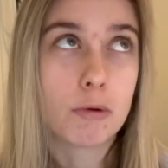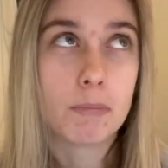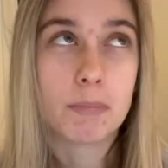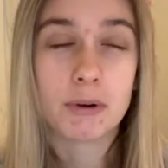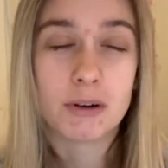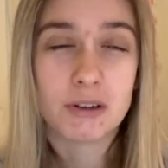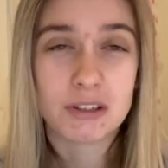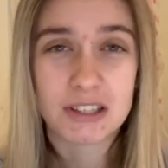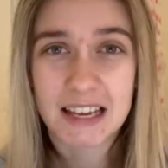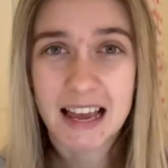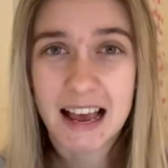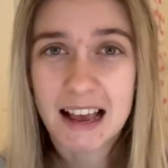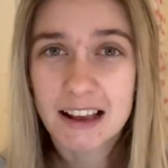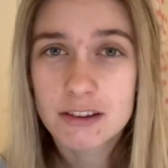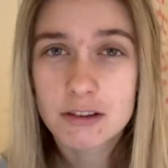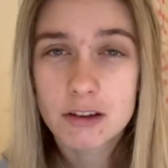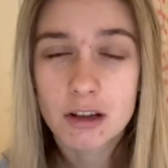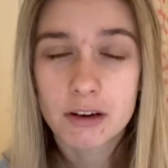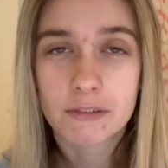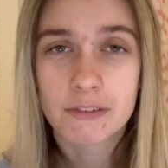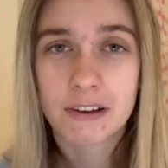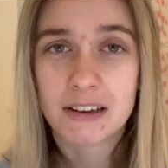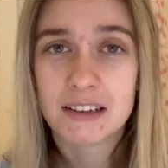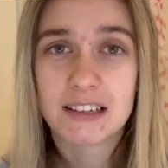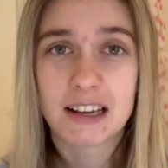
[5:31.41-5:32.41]
because he has done a
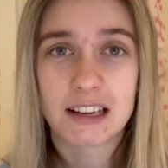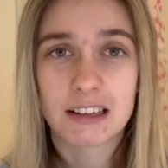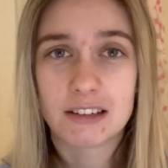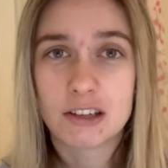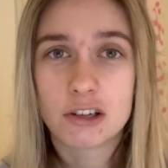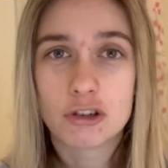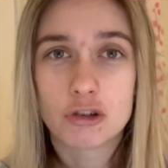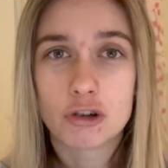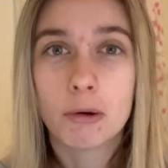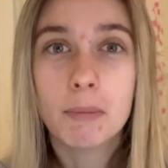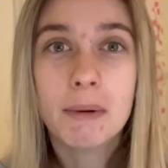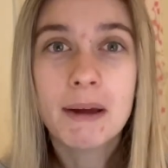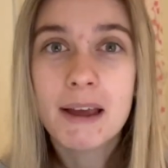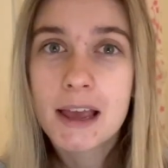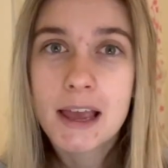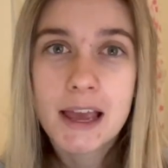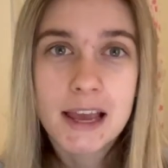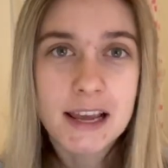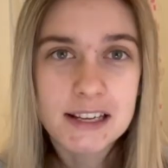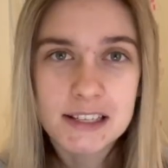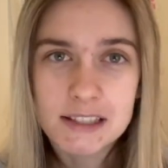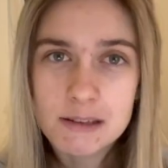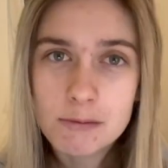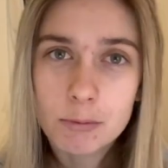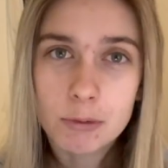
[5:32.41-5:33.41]
fantastic job,
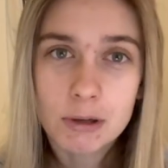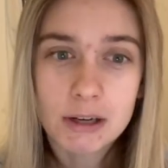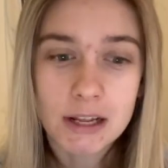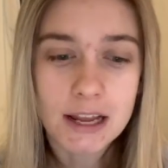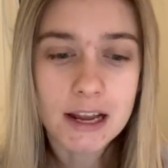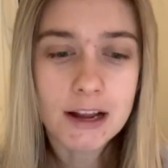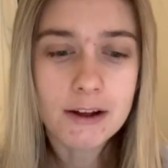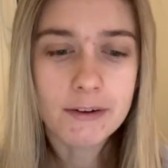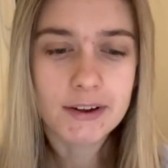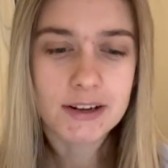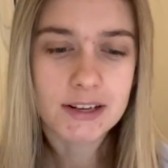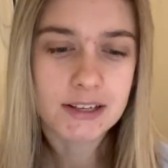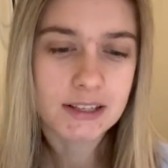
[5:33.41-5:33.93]
he didn't want to hear it. He